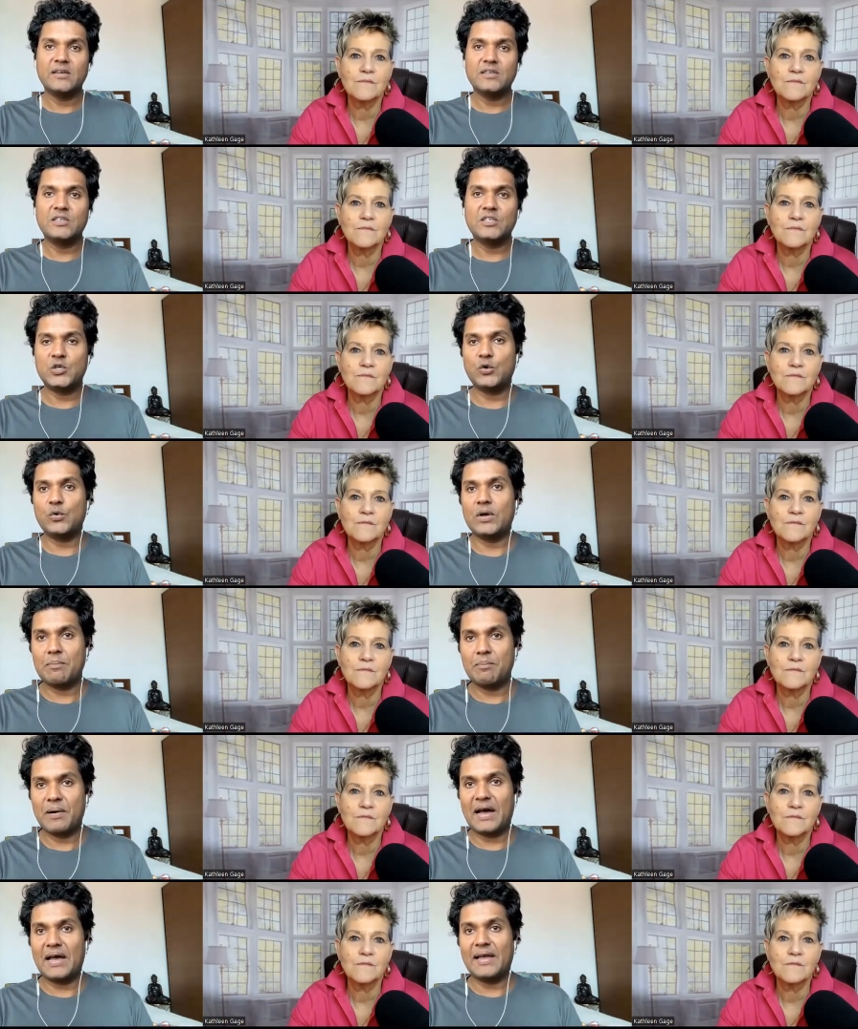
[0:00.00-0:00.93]
Speaker 1: to it
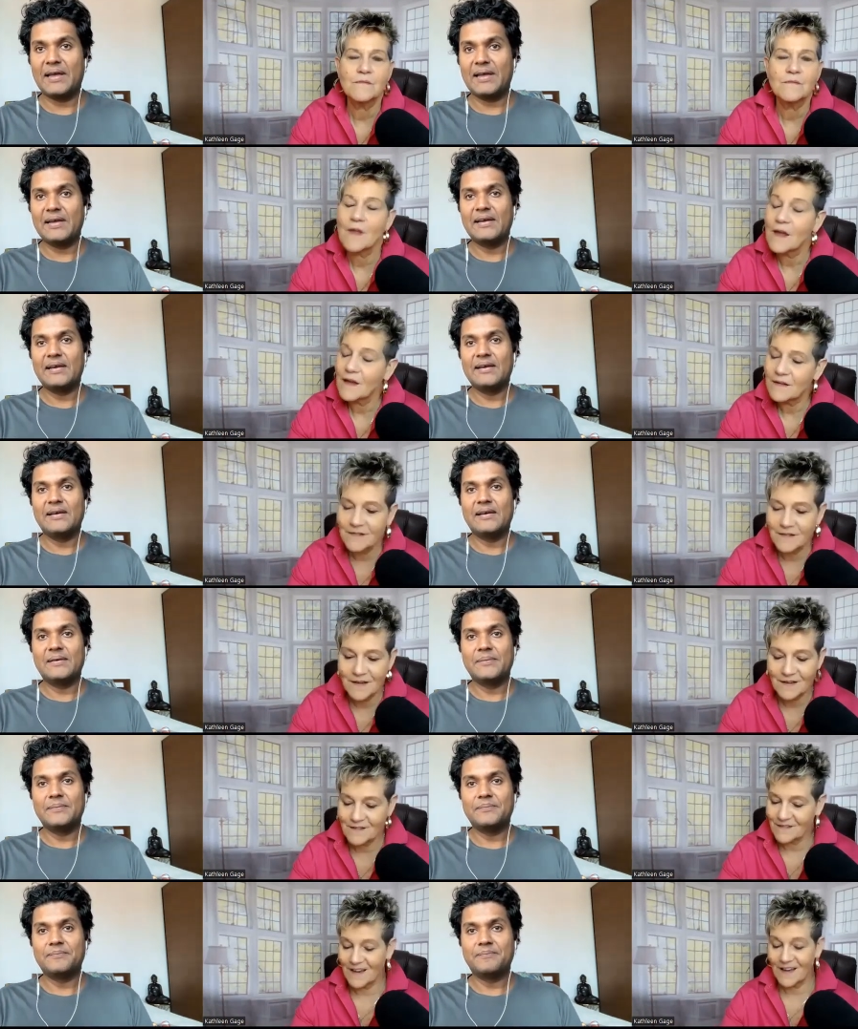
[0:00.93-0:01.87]
by.
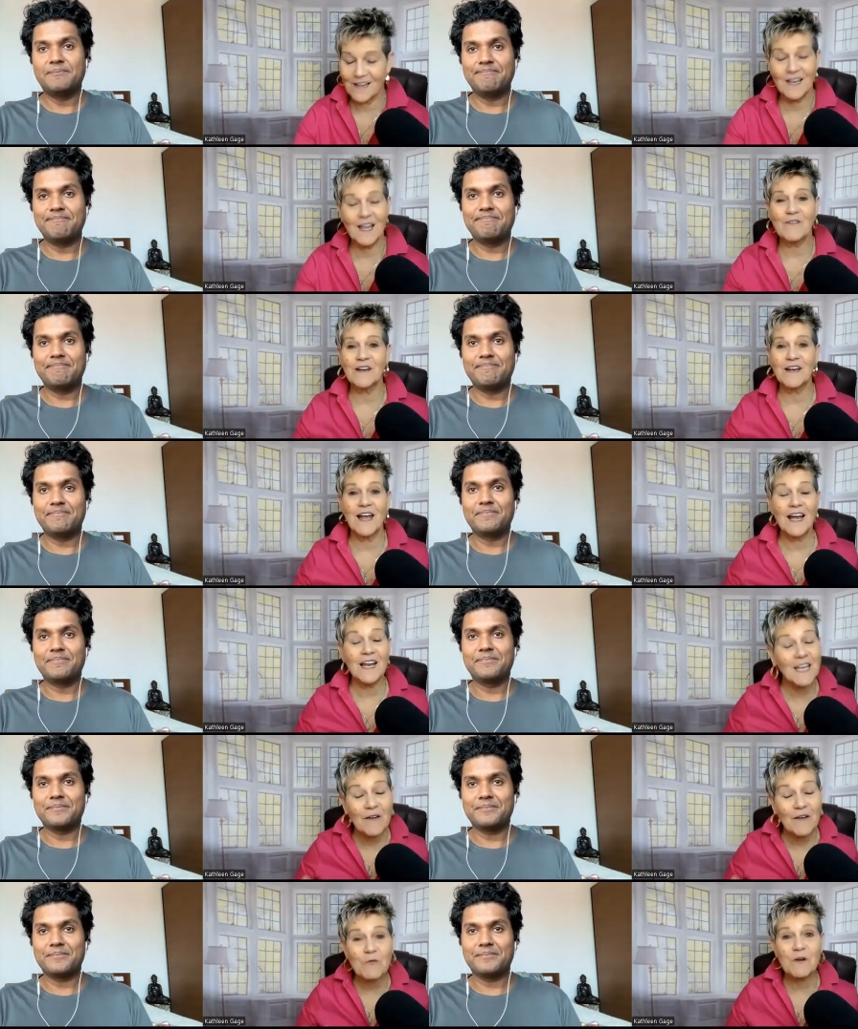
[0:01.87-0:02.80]
Speaker 2: I love it. I
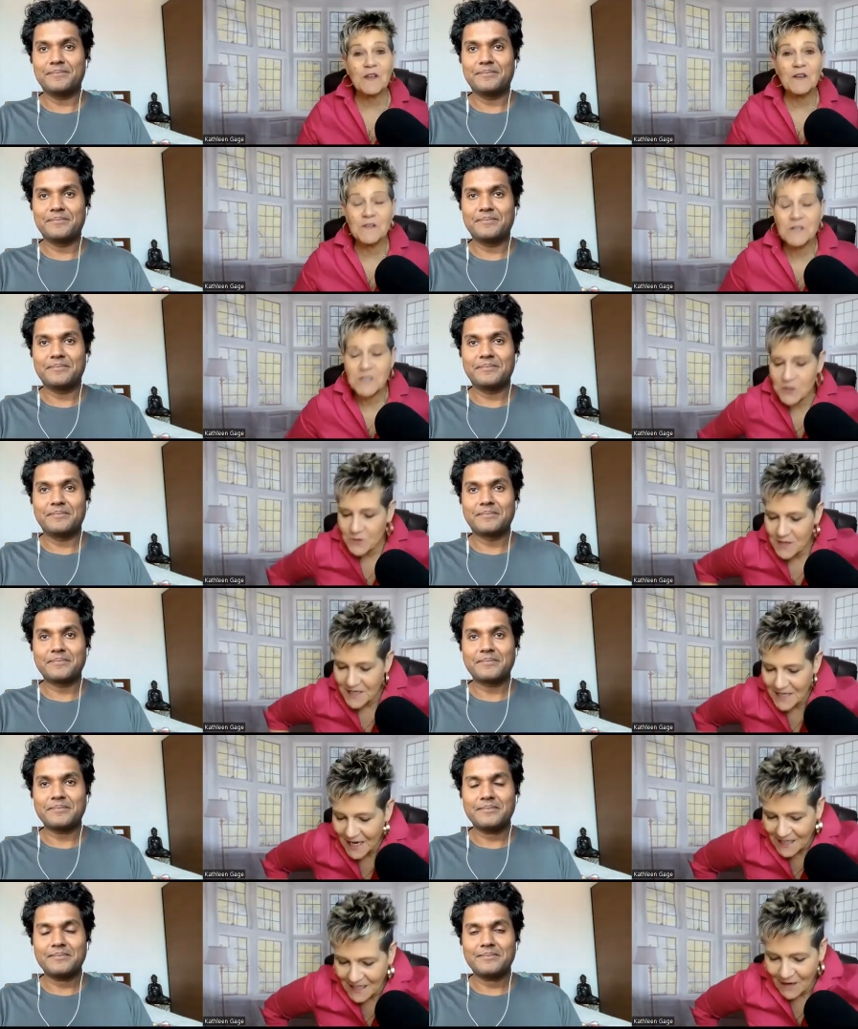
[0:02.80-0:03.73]
love what you're doing.
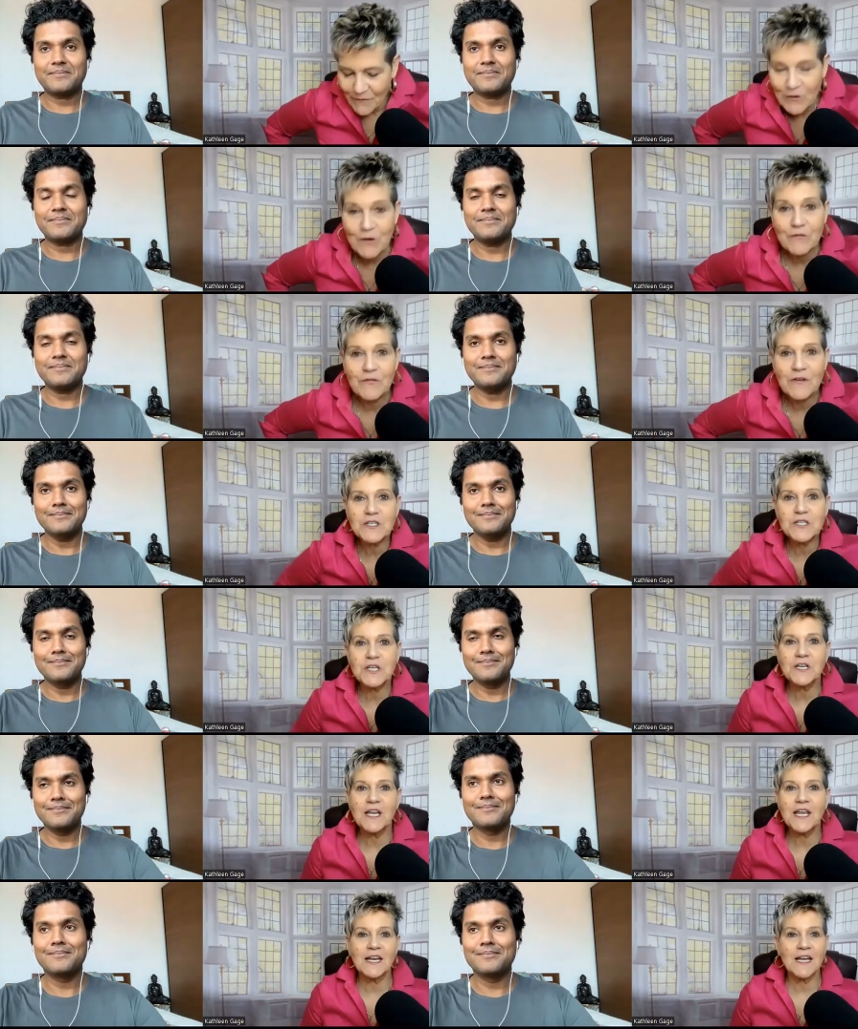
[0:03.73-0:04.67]
I love your
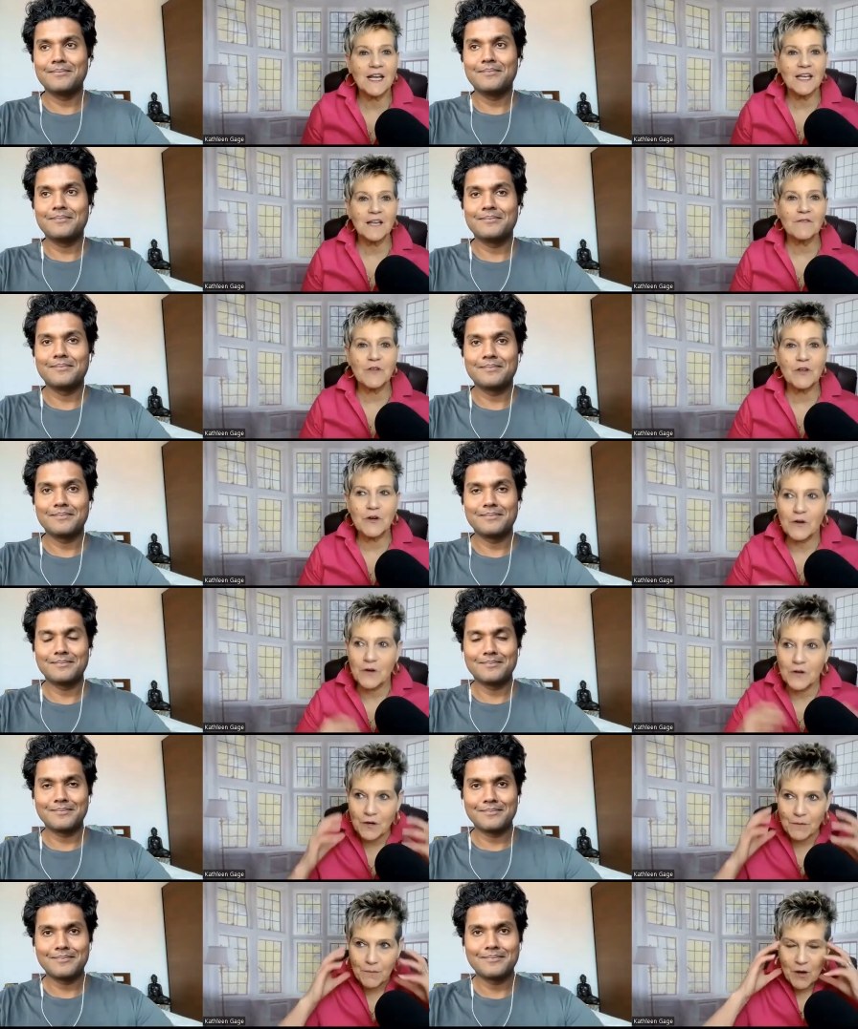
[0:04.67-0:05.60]
vision and I love your
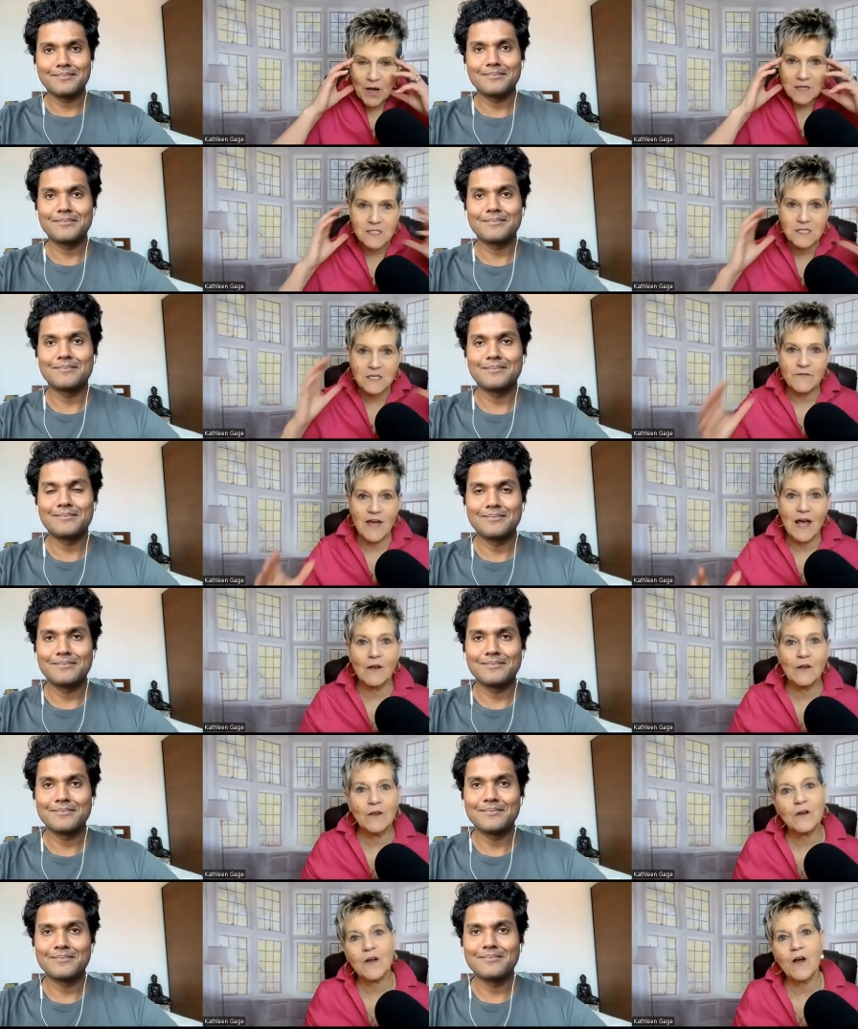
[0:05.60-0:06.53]
your positive
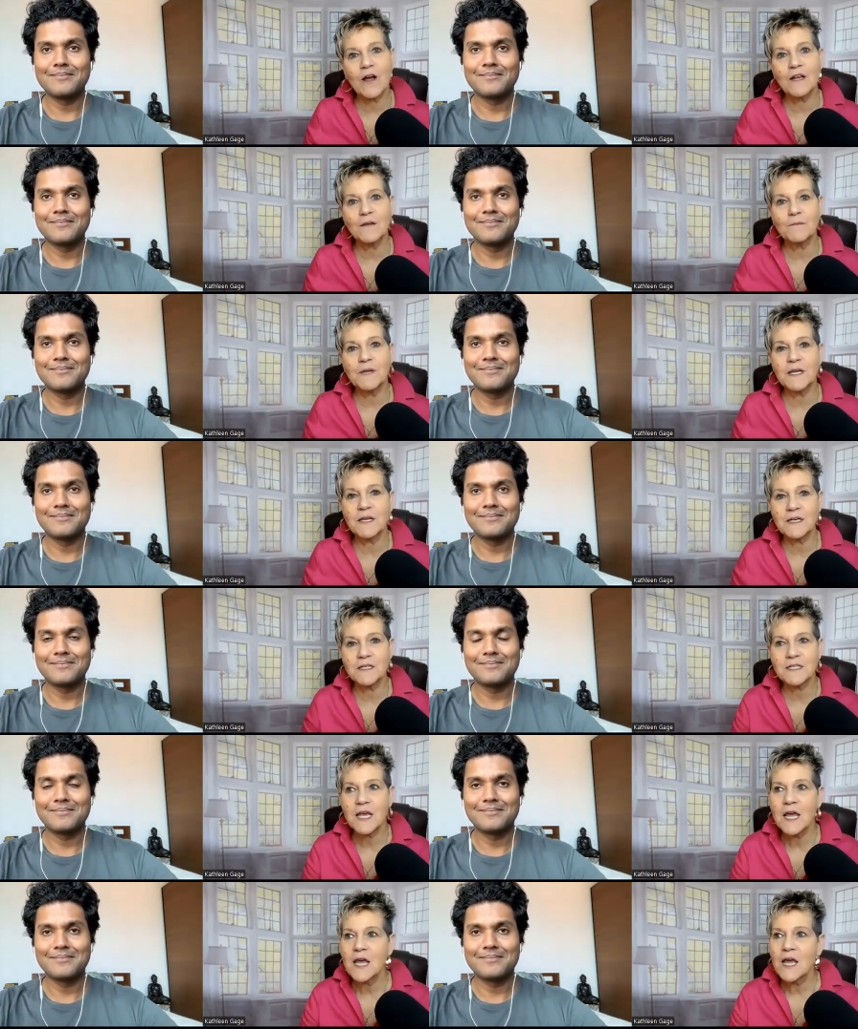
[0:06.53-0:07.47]
outlook on it
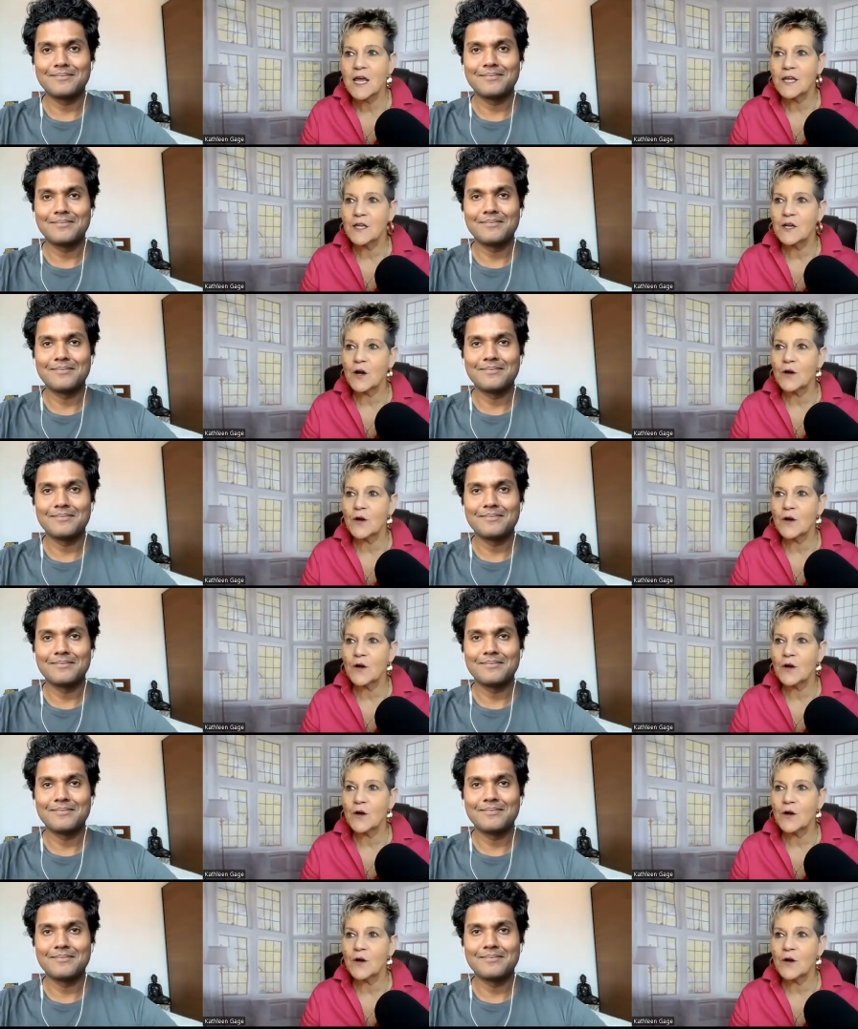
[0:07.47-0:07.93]
because you